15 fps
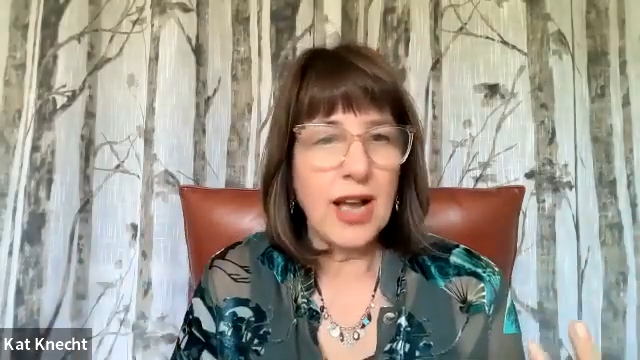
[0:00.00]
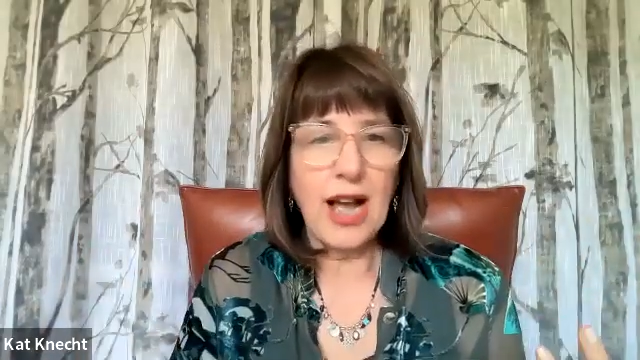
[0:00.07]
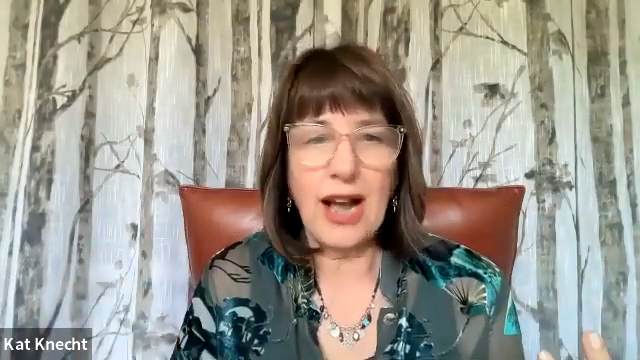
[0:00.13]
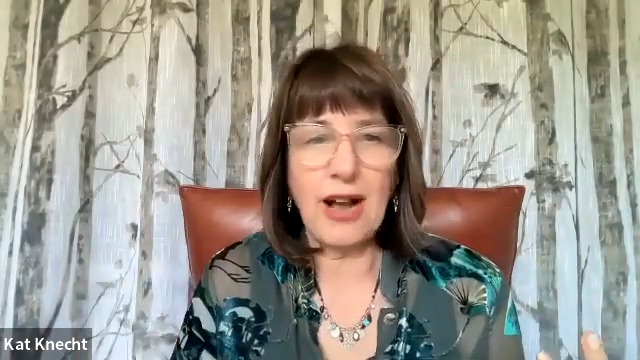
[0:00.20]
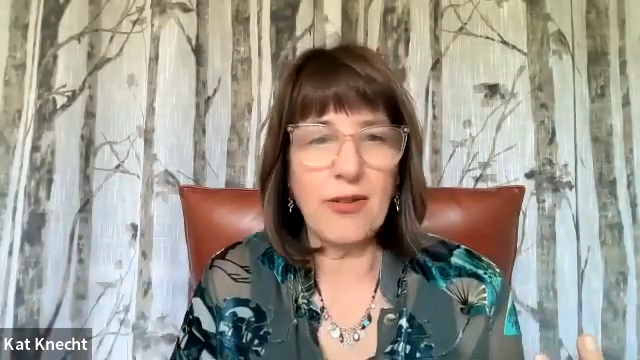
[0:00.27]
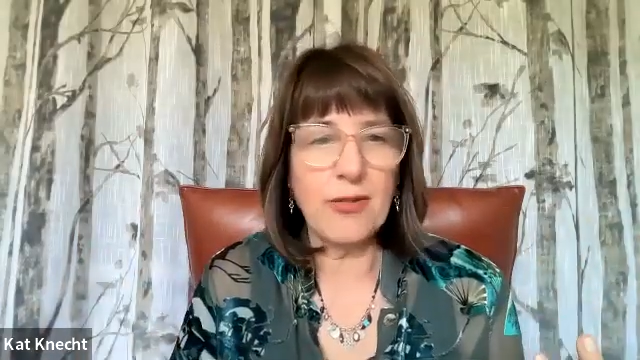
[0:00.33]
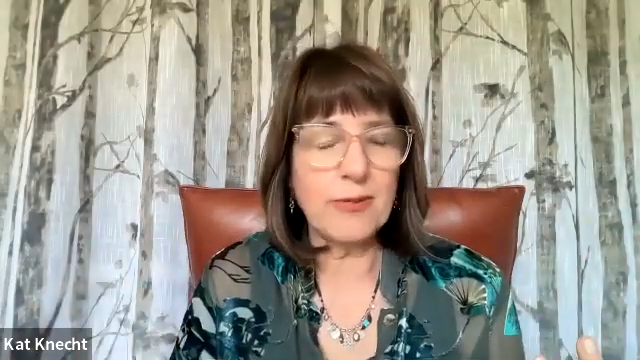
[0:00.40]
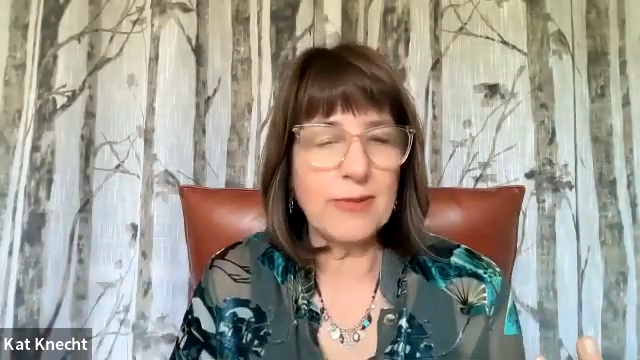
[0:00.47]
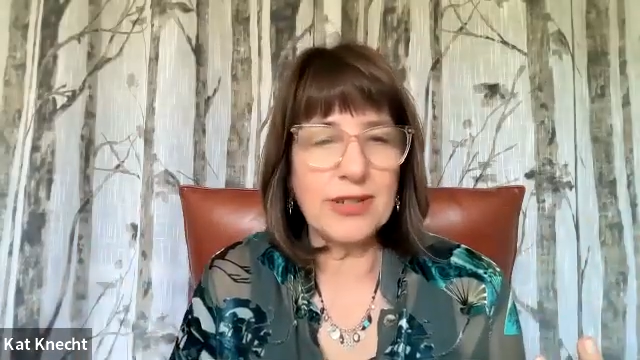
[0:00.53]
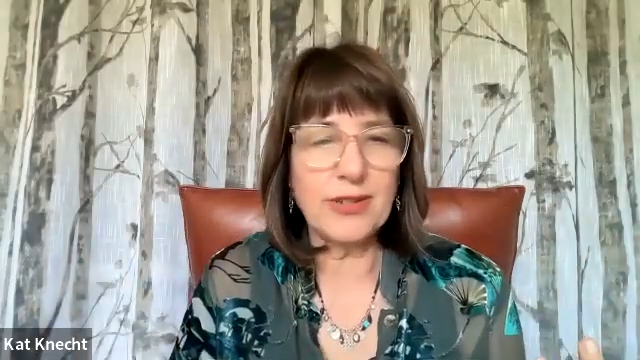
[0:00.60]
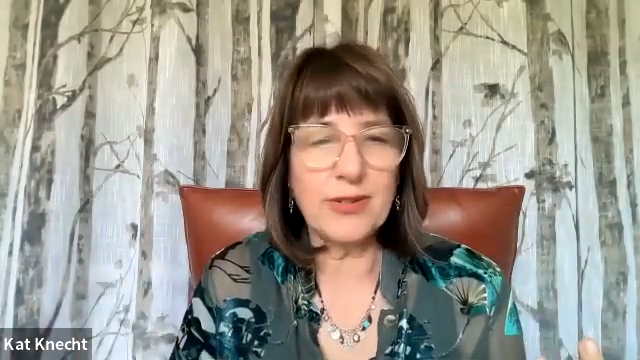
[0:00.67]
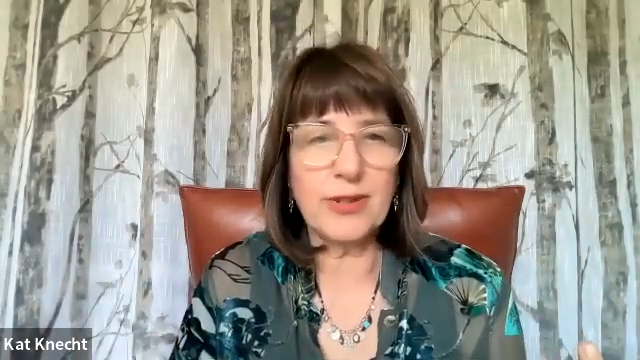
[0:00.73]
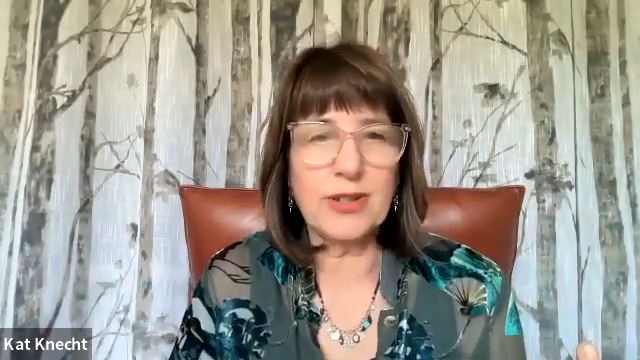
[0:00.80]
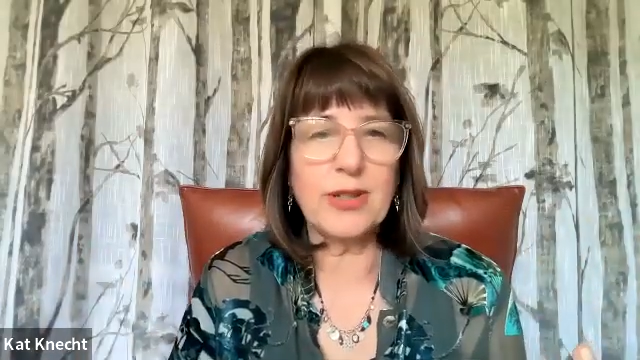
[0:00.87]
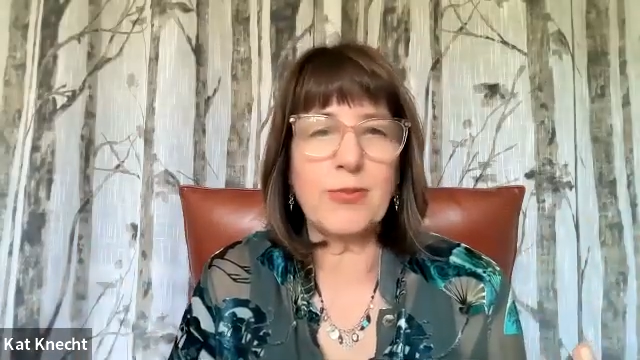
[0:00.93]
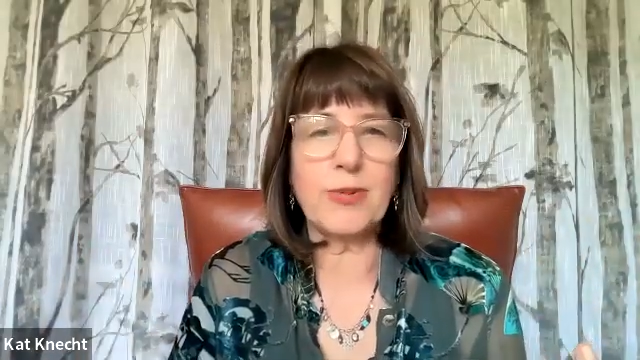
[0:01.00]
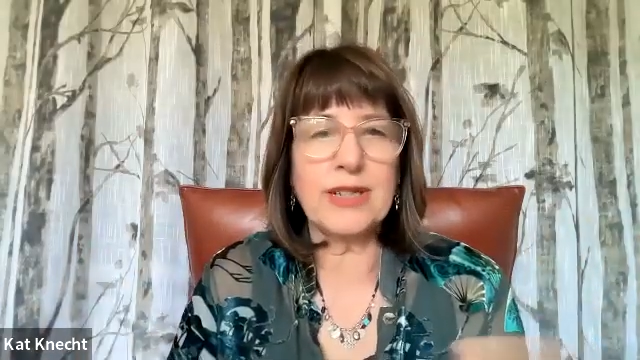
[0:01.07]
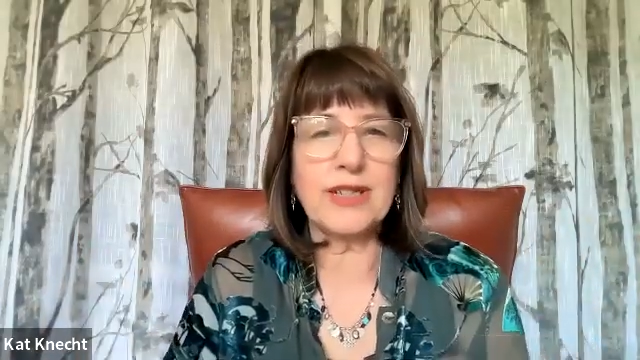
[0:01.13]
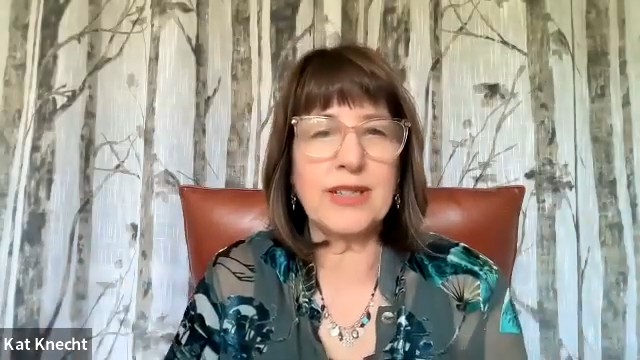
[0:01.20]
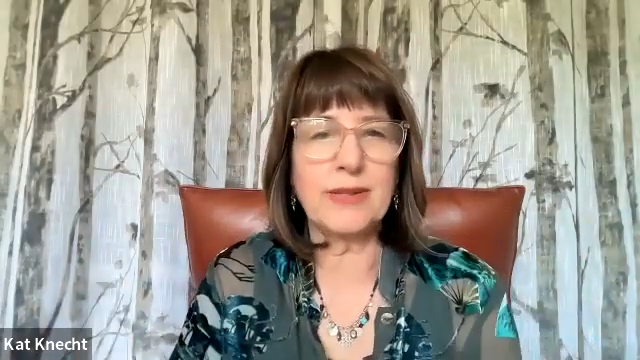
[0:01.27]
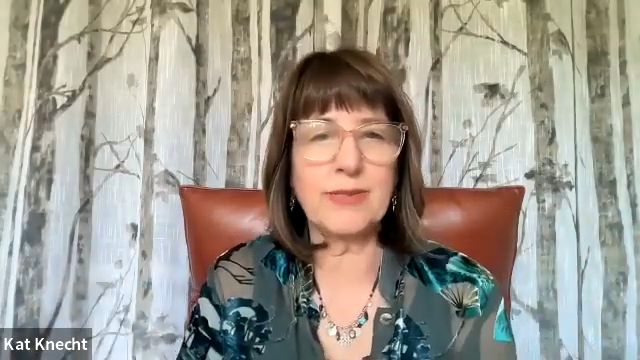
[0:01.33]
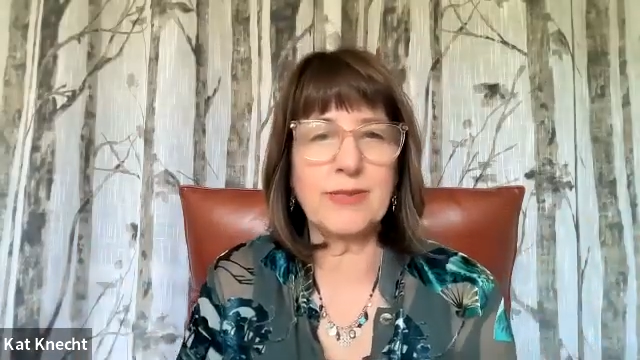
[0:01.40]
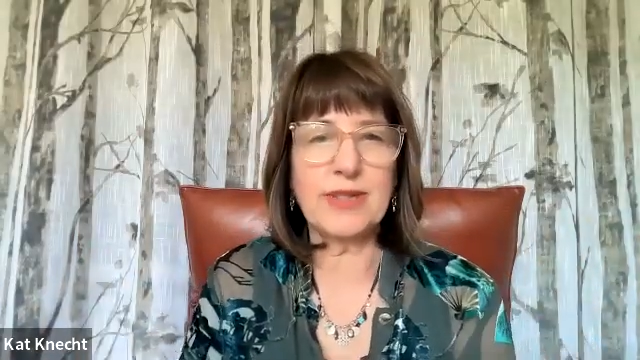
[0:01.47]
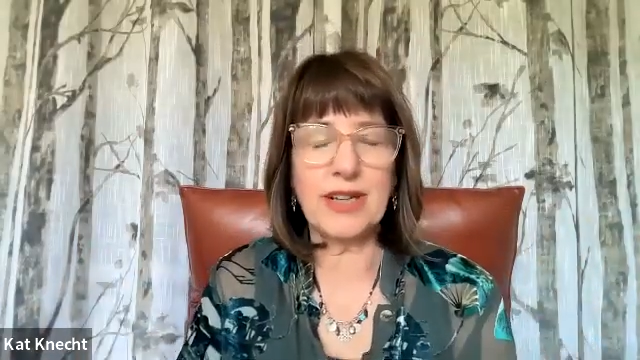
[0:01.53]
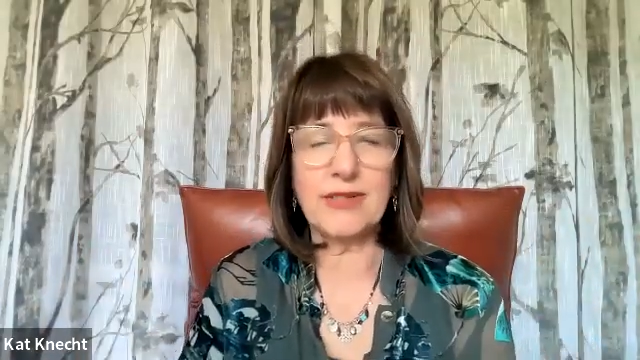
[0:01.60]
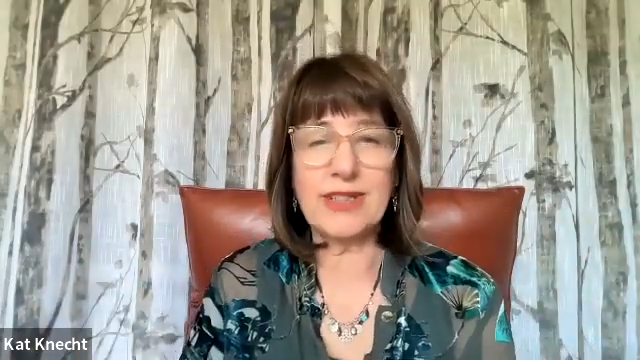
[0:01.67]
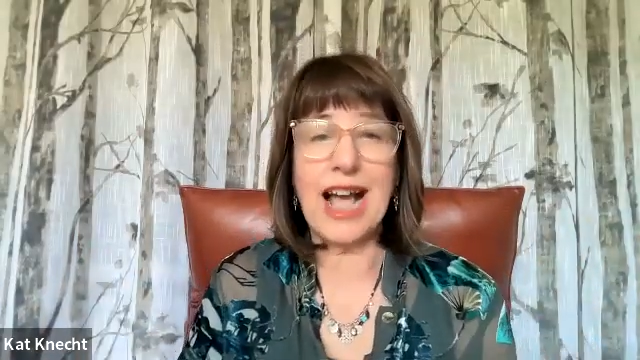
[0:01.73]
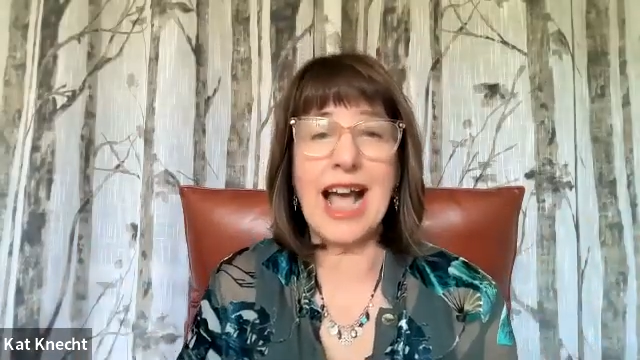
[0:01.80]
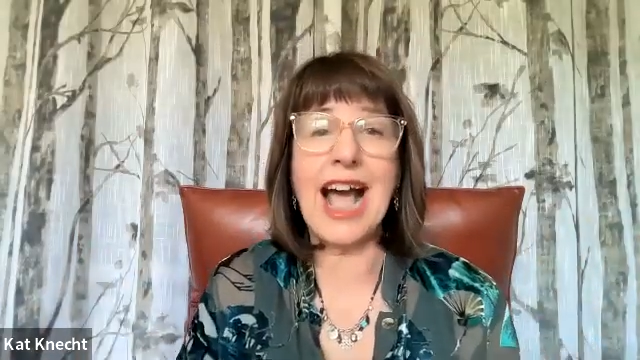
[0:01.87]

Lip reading: how they're meant to express themselves